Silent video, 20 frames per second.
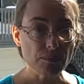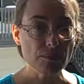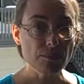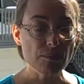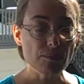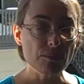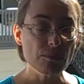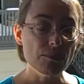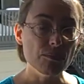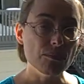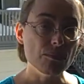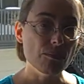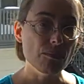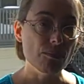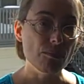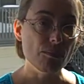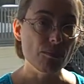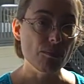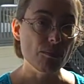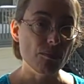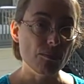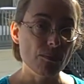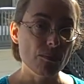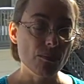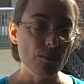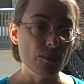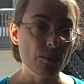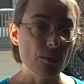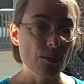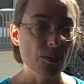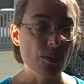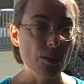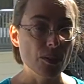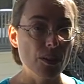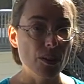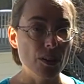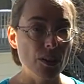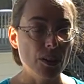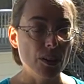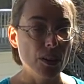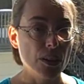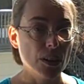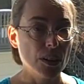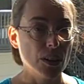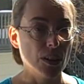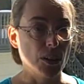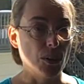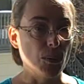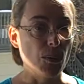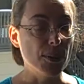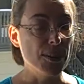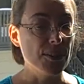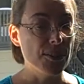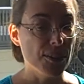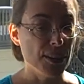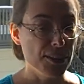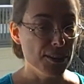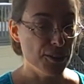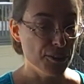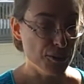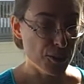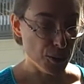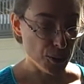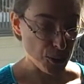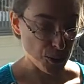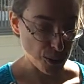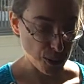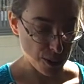And what's in the future for you, Lisa? What is the